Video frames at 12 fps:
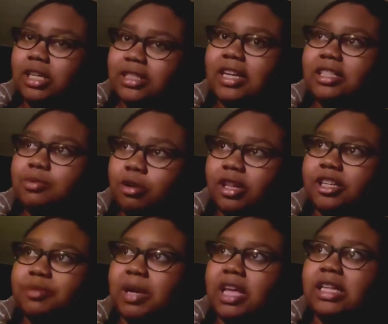they do
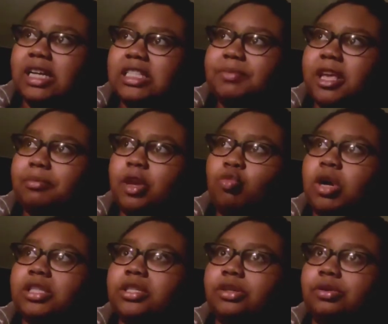contain spoilers, but it
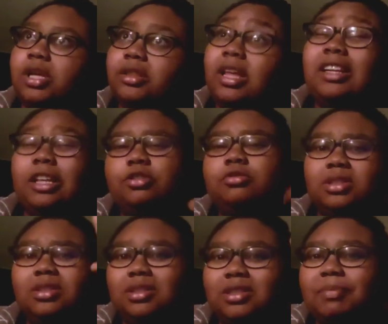does make me want to,
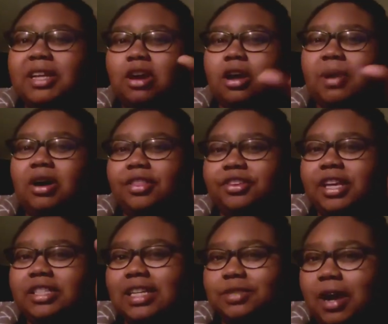and they do semi
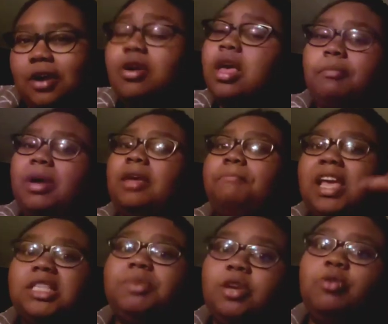talk about other things as
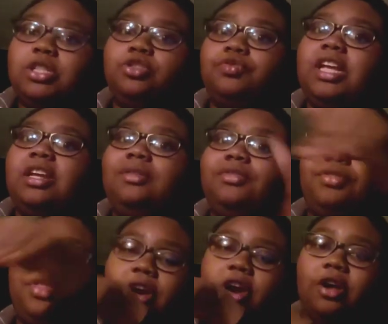well, but it makes me
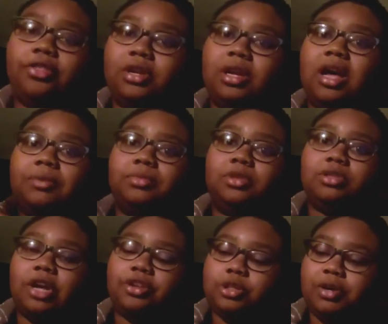want to read their
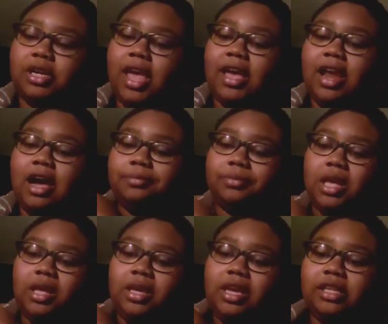author, those authors'
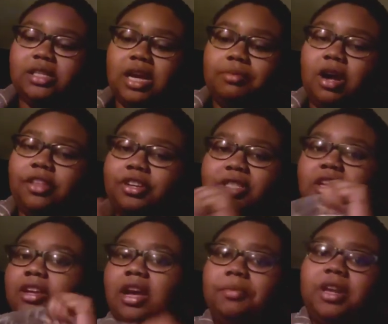work. And
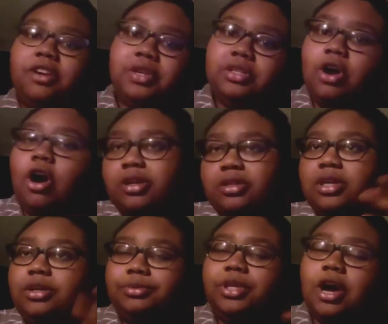each author she
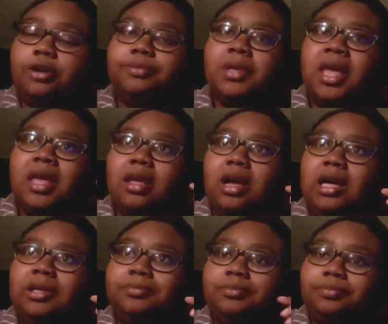interviews are also, you
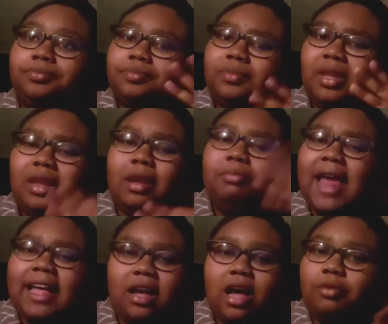know,
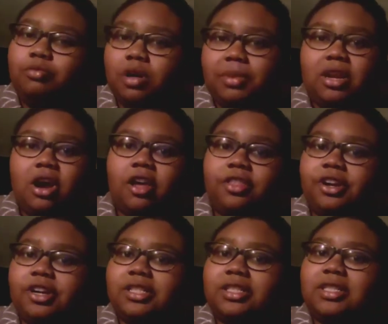black
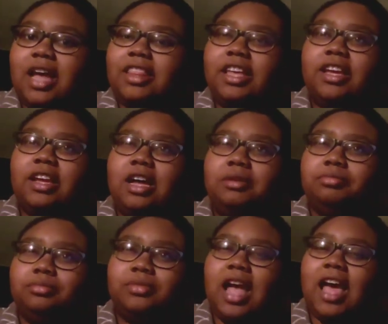women authors.
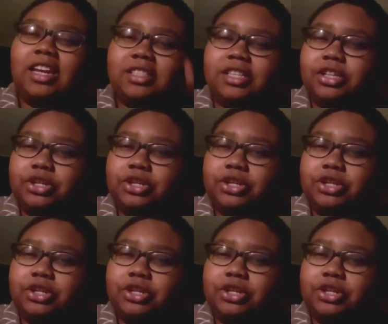I think I